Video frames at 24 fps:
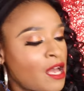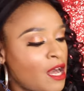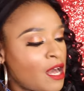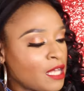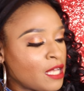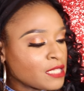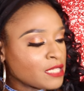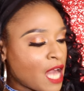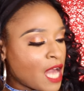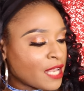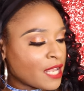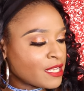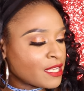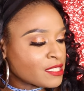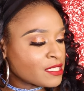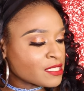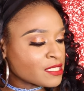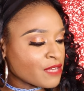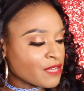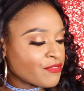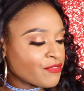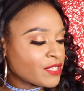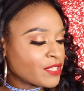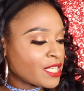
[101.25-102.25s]
a lot of the
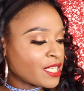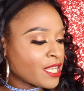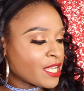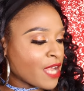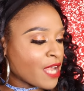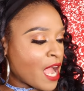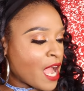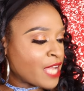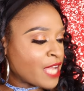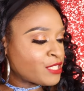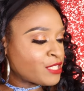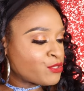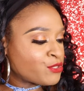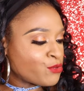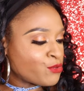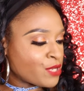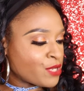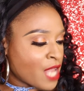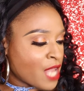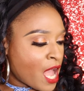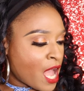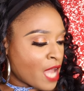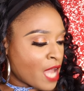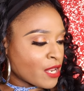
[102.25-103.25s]
stuff in here I do
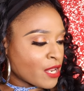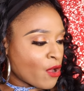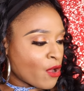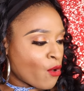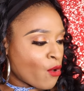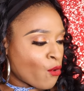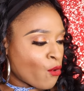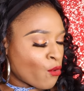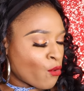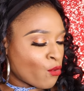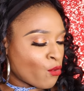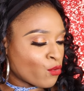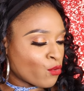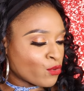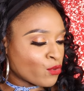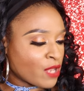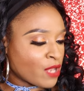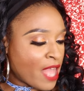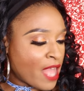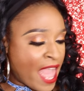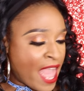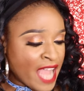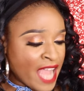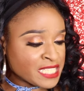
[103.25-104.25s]
not
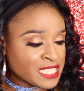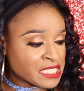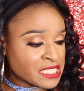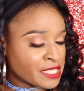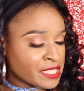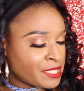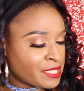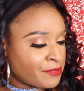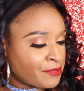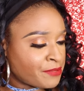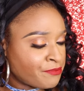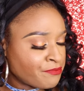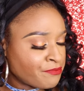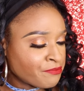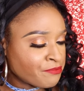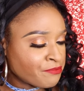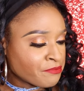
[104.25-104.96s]
own. Actually,